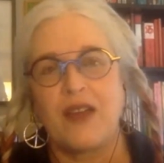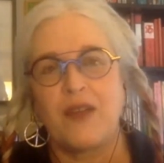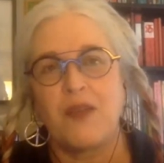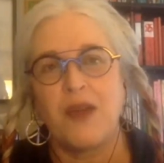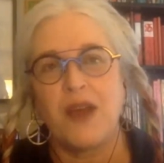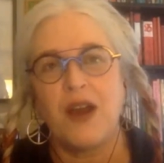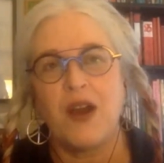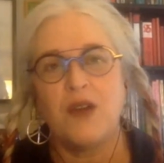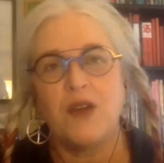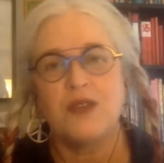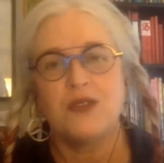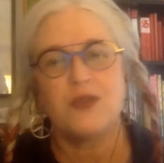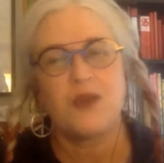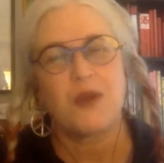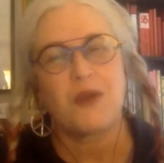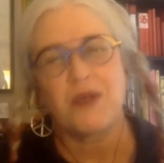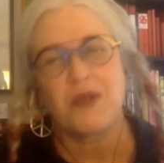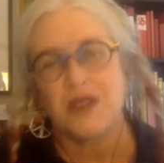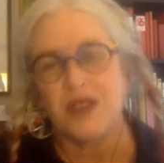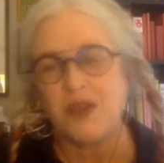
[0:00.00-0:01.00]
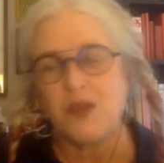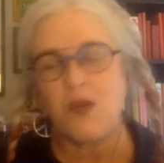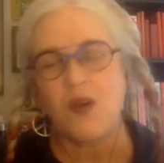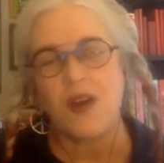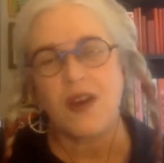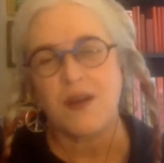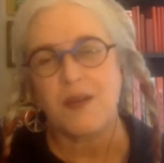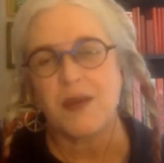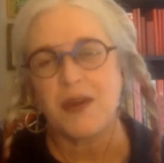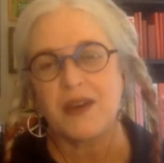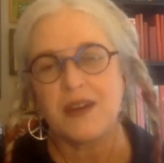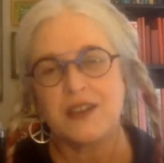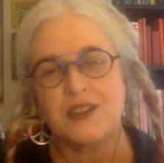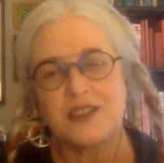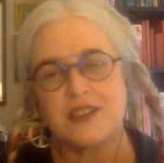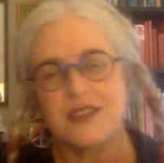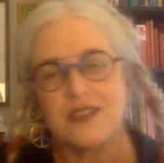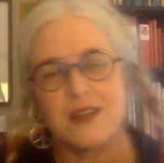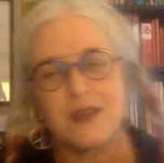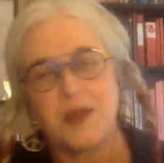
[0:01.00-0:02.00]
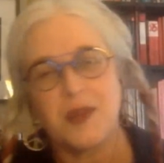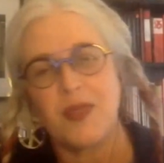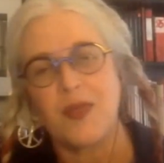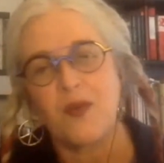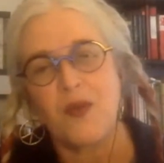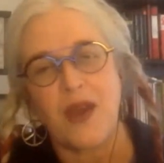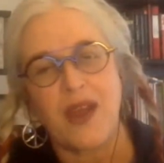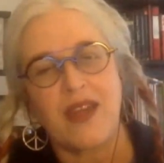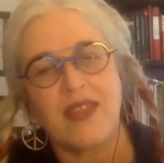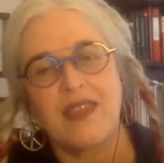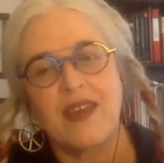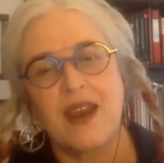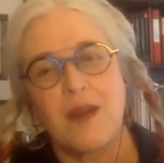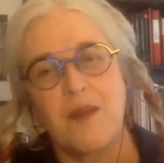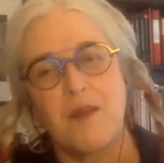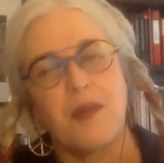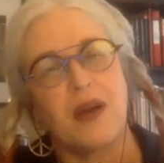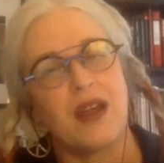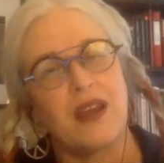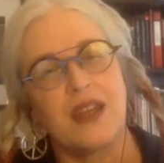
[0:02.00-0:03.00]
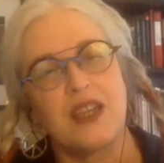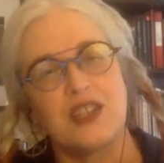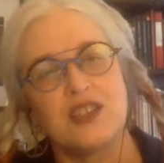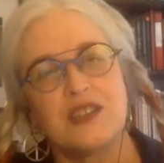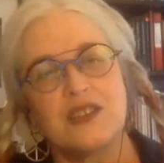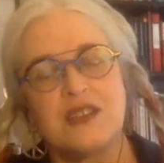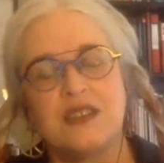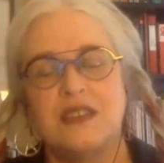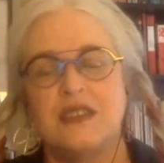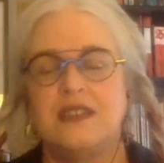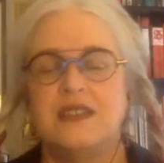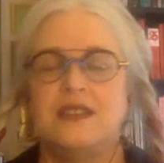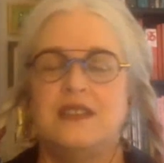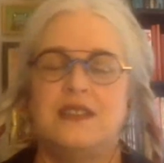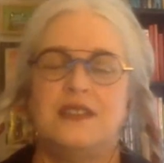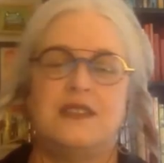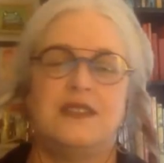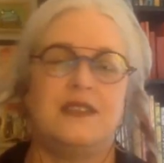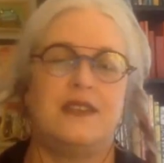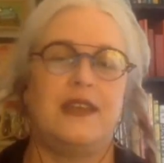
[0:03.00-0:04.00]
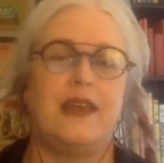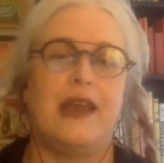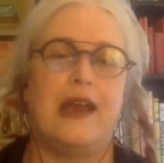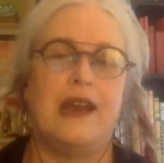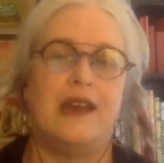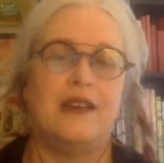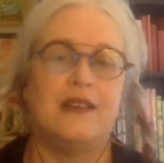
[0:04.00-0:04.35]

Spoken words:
well, do I really want to punish them in the way that I'm punished? Yeah.